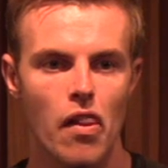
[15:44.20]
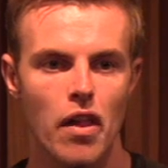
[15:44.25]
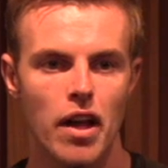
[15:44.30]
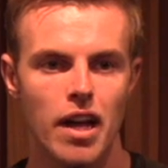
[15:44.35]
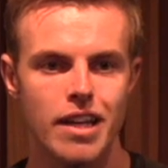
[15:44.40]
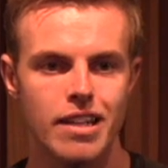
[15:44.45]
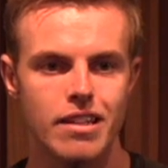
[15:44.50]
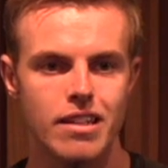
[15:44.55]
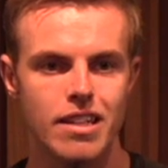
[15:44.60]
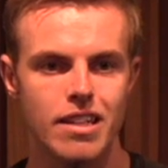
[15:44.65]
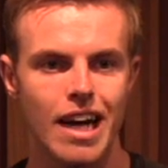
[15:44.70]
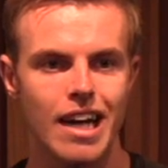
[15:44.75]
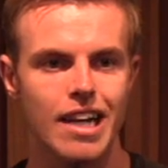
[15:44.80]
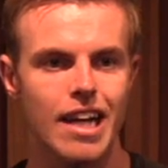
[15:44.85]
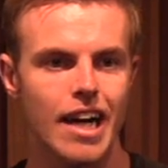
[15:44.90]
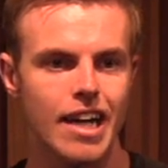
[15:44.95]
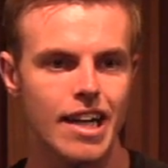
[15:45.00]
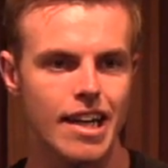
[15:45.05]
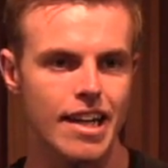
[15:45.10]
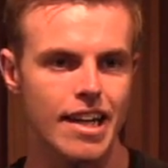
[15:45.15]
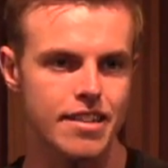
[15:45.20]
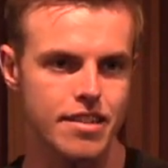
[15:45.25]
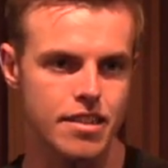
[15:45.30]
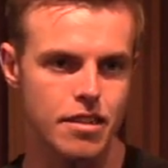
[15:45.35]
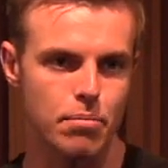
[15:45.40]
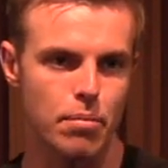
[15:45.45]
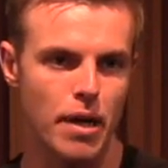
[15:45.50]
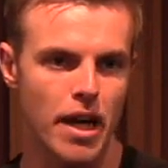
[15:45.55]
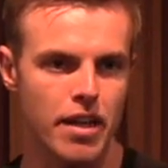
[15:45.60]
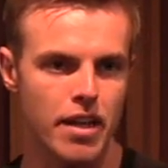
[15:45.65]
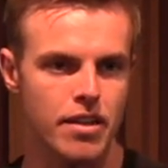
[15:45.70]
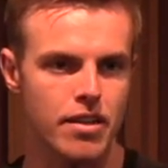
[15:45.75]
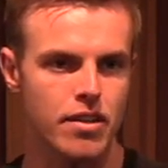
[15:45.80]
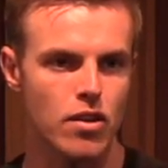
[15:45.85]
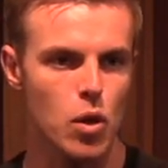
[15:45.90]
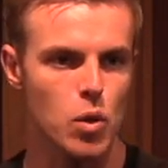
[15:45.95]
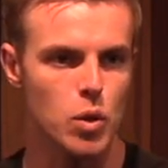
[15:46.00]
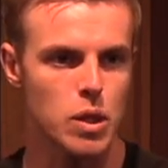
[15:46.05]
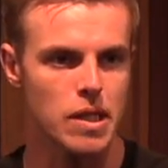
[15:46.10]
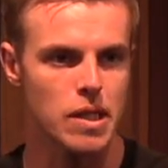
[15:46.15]
and to not idolize the pen
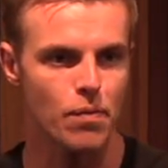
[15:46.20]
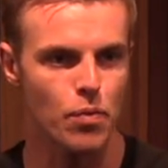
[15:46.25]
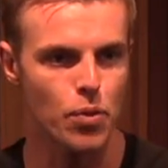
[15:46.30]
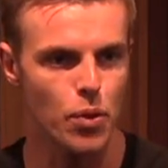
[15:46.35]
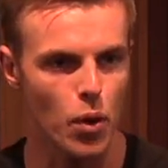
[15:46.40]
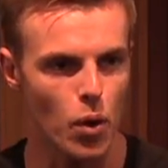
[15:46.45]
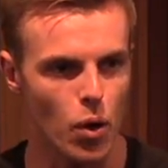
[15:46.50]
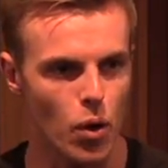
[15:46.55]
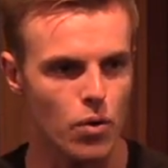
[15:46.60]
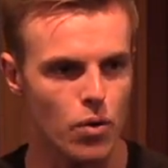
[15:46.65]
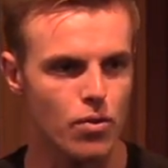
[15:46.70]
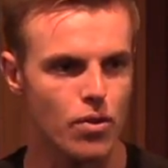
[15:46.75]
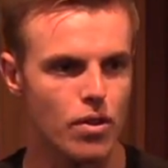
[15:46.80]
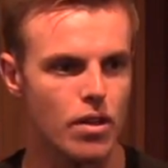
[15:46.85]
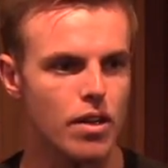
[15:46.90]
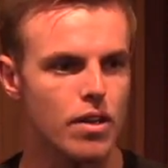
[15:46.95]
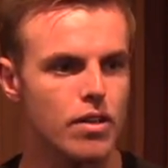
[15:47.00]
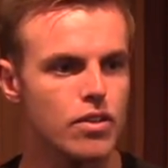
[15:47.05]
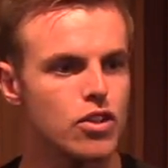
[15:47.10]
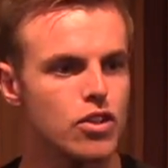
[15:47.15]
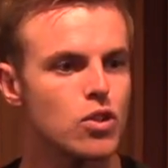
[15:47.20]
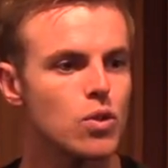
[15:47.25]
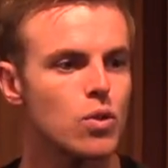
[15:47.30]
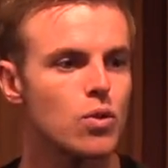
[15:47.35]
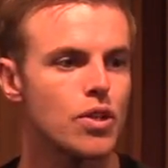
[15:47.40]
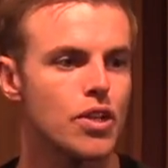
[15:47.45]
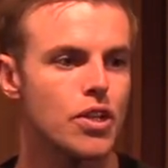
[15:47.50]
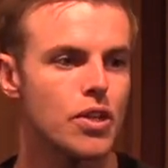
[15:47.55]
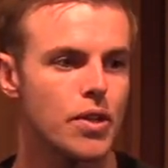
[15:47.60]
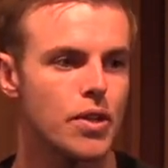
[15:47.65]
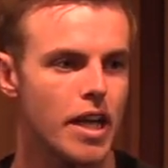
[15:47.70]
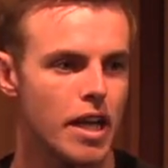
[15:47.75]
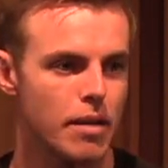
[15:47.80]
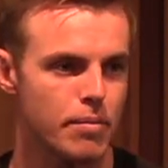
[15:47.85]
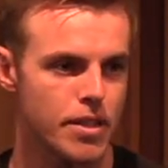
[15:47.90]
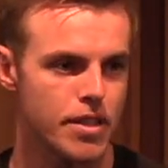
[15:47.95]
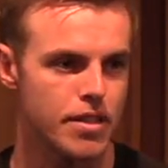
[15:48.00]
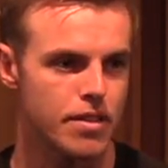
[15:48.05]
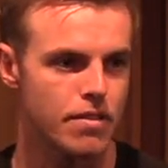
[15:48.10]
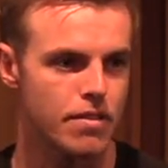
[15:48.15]
over the story you came
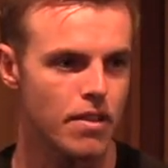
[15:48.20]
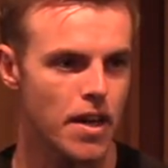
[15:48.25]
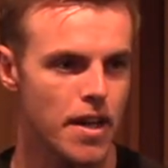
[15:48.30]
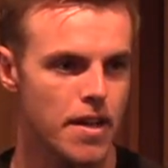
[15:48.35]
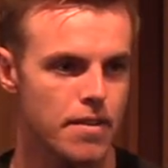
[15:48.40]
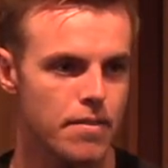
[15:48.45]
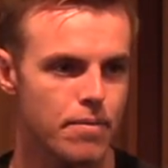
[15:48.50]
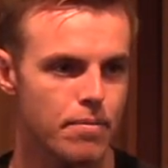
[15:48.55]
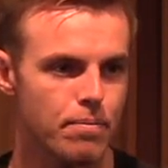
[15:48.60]
here to write.